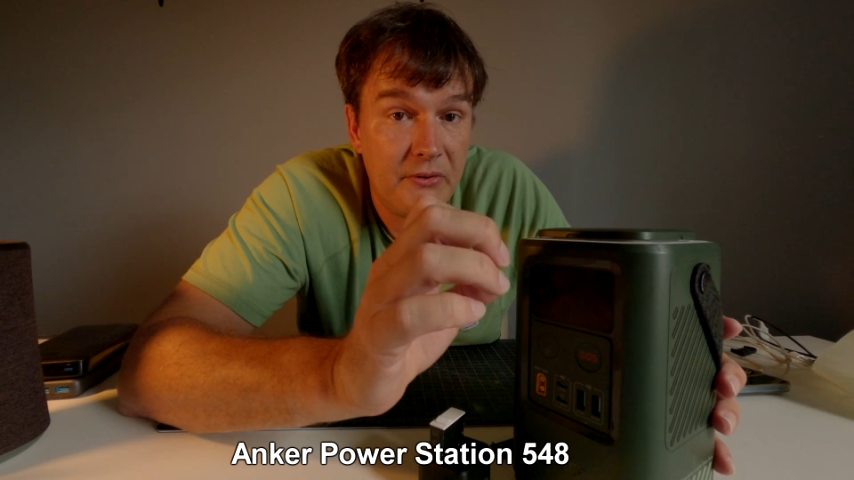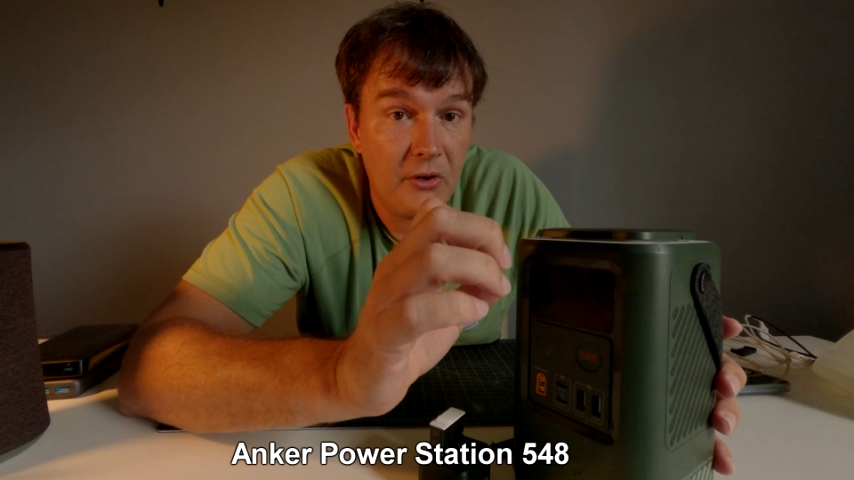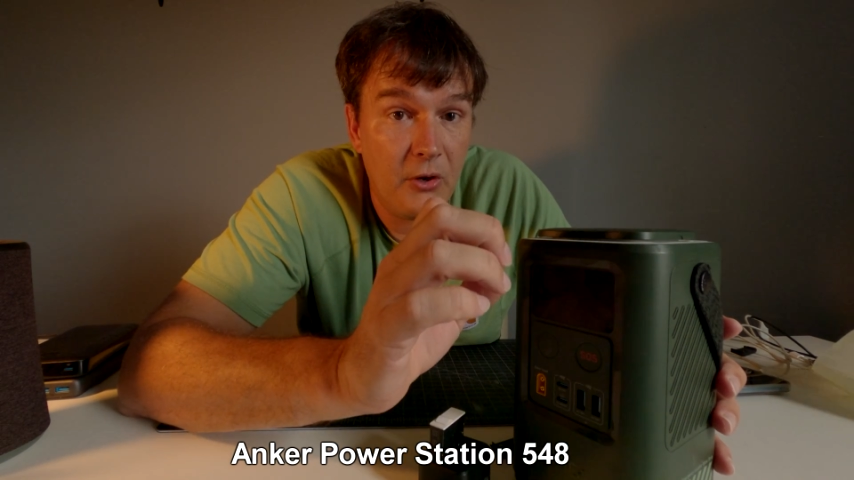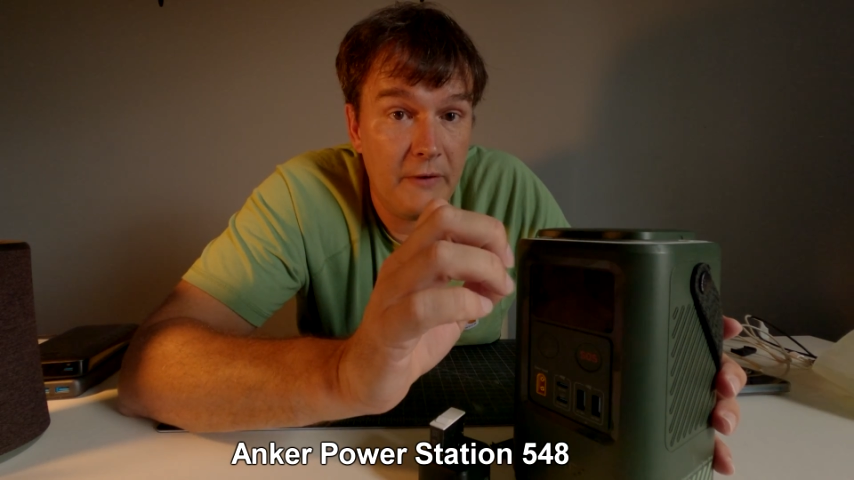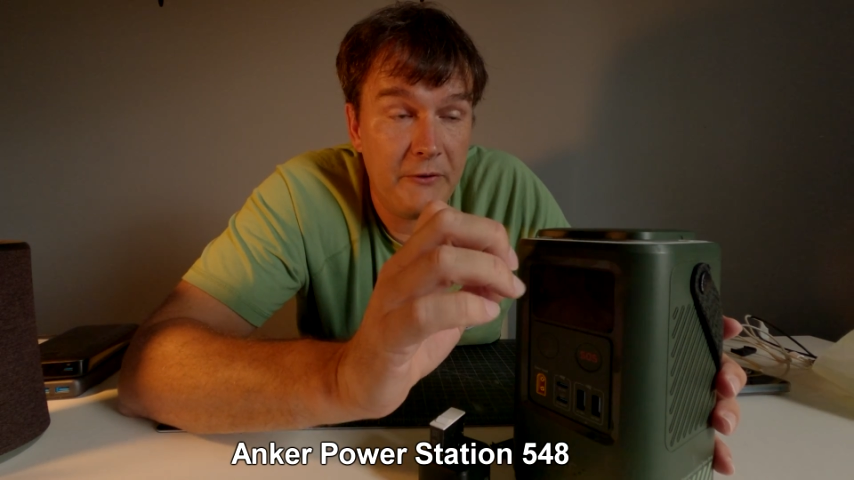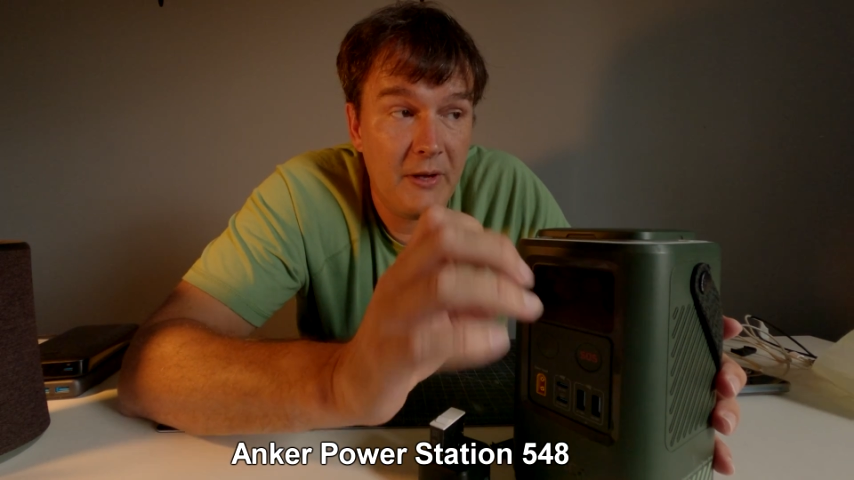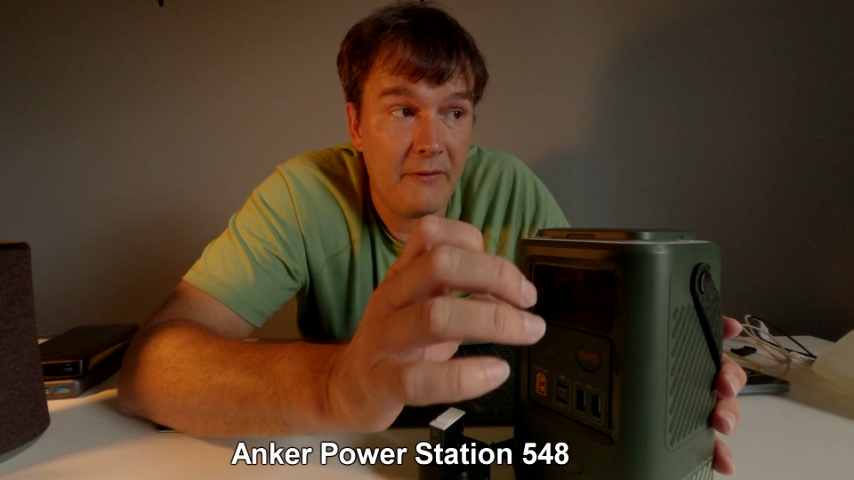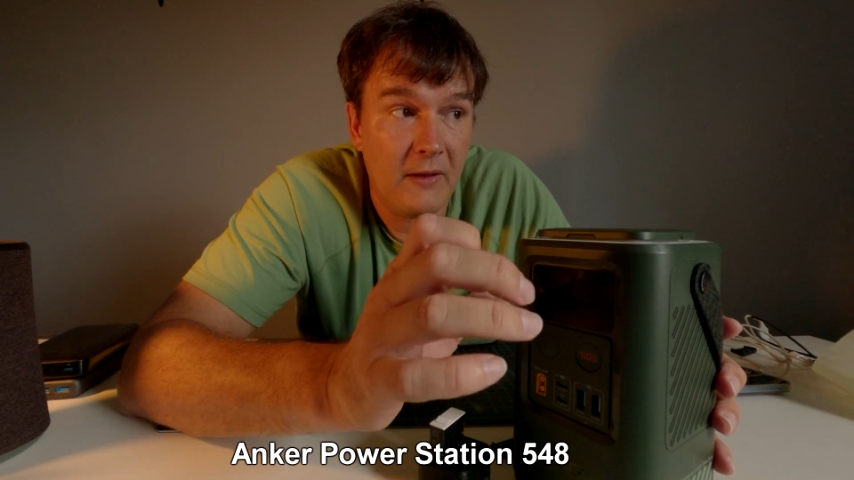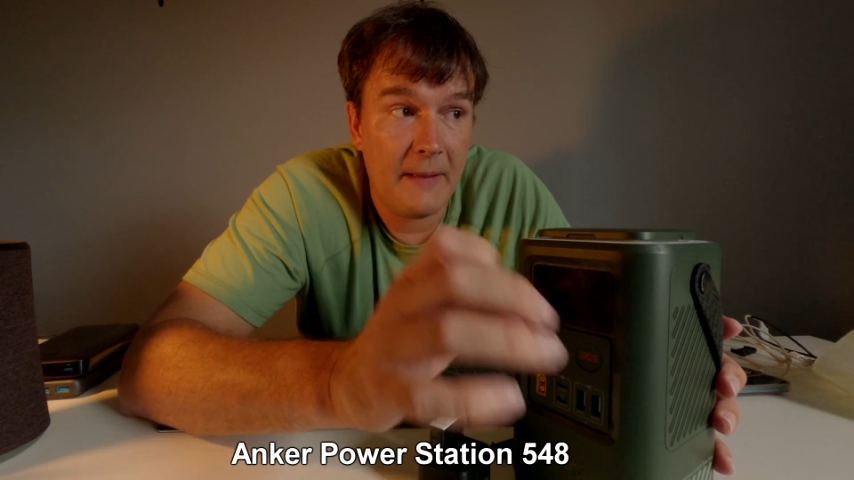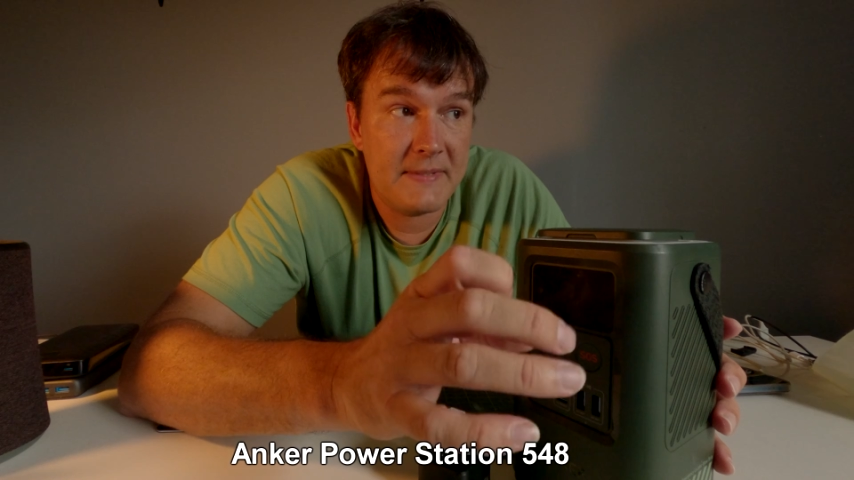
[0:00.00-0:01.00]
So if you have
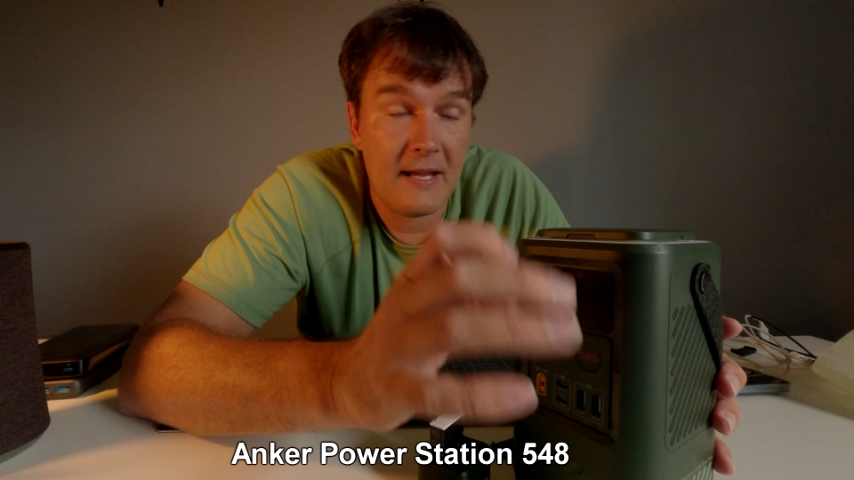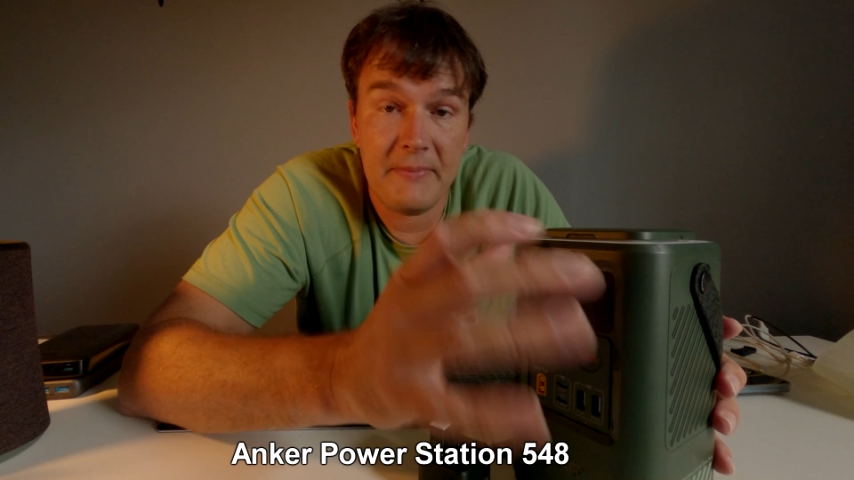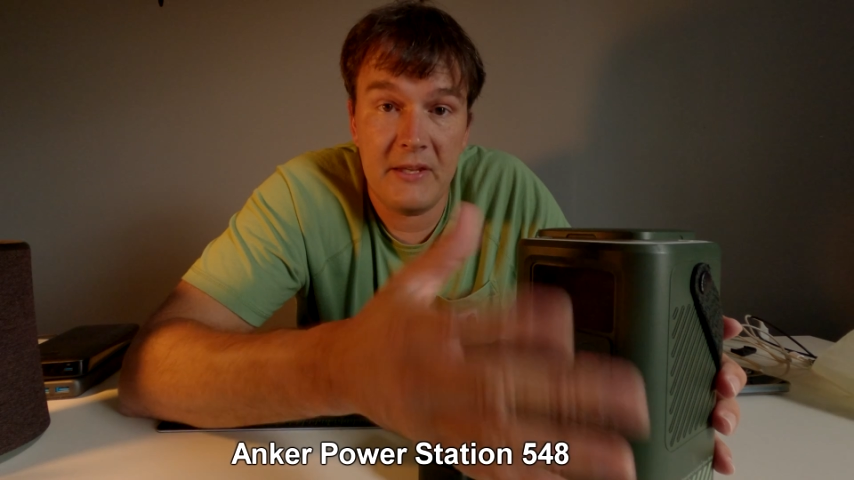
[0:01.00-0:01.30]
a laptop